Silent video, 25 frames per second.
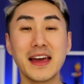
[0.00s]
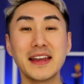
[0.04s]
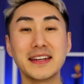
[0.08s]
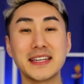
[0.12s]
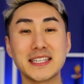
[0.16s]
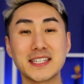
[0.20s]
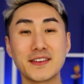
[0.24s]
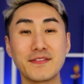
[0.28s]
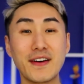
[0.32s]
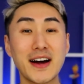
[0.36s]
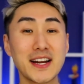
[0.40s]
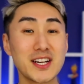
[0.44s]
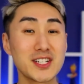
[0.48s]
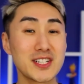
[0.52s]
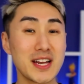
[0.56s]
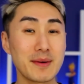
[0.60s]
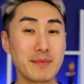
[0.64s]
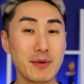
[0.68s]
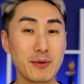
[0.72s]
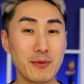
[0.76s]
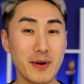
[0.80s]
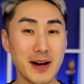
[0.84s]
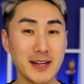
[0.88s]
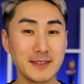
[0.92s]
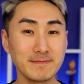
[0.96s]
Disadvantage
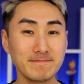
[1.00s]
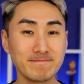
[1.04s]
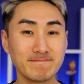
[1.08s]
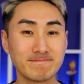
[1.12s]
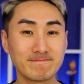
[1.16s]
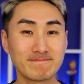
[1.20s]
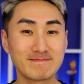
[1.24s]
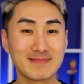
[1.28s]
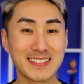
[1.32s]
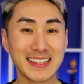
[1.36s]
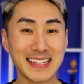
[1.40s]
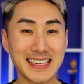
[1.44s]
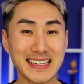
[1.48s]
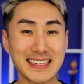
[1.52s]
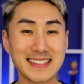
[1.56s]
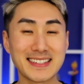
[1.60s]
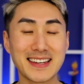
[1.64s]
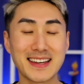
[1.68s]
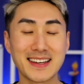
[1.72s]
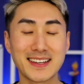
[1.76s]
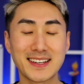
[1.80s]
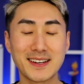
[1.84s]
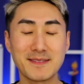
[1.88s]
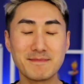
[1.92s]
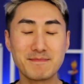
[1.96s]
number 1 is
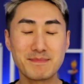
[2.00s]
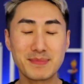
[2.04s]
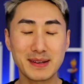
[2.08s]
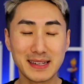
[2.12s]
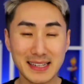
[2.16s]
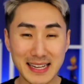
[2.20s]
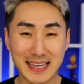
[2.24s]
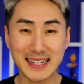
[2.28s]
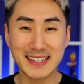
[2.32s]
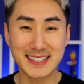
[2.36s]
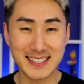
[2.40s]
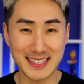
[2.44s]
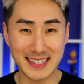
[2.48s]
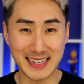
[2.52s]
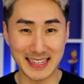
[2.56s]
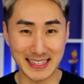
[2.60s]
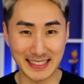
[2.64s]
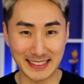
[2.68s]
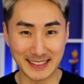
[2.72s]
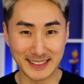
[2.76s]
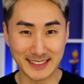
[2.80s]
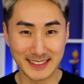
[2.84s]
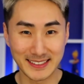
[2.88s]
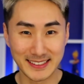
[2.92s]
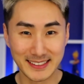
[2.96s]

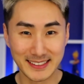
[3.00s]
complexity.